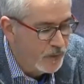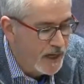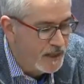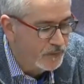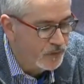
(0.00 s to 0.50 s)

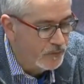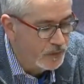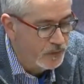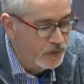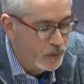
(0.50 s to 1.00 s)
variety of
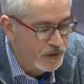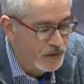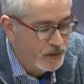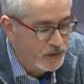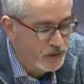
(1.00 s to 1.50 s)
services and
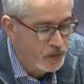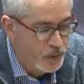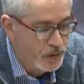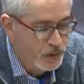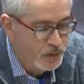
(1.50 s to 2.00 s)
organizations
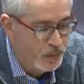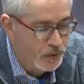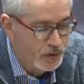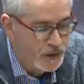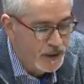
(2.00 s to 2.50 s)
in order to
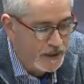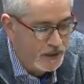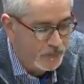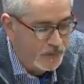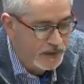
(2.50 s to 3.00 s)
support Connecticut